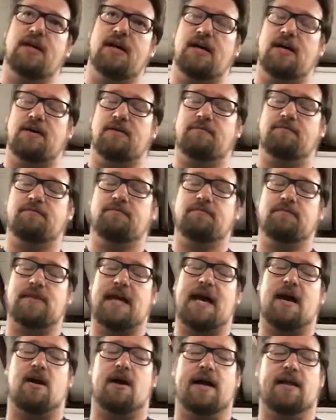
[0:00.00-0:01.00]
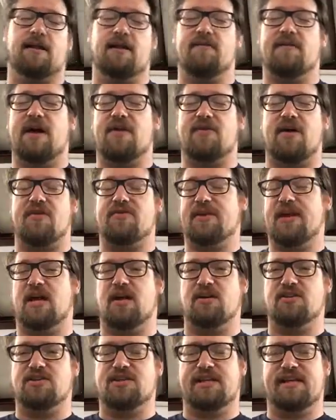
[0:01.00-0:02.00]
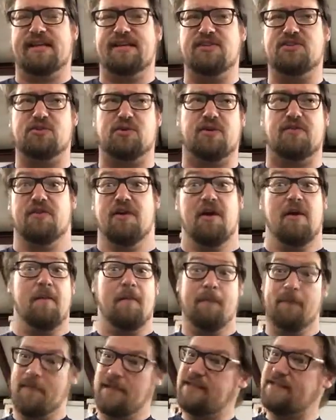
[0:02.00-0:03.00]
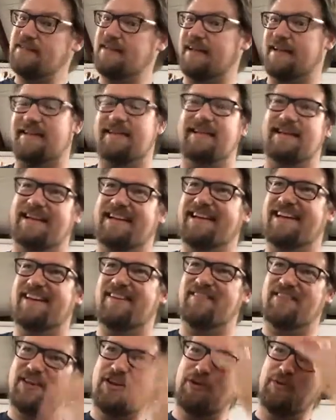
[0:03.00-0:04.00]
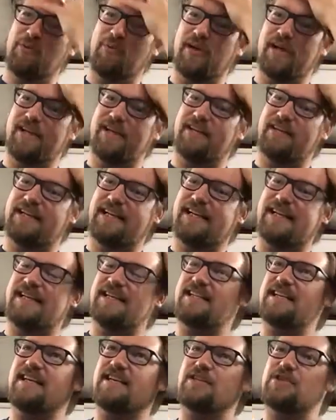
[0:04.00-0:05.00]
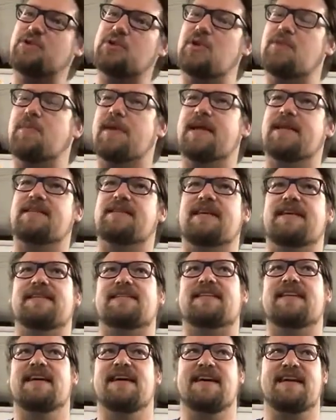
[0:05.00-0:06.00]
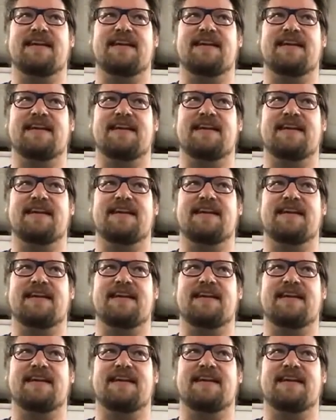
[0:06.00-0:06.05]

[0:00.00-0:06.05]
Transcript: How I live out that theology is sort of mystically, if you will. And it sort of makes sense.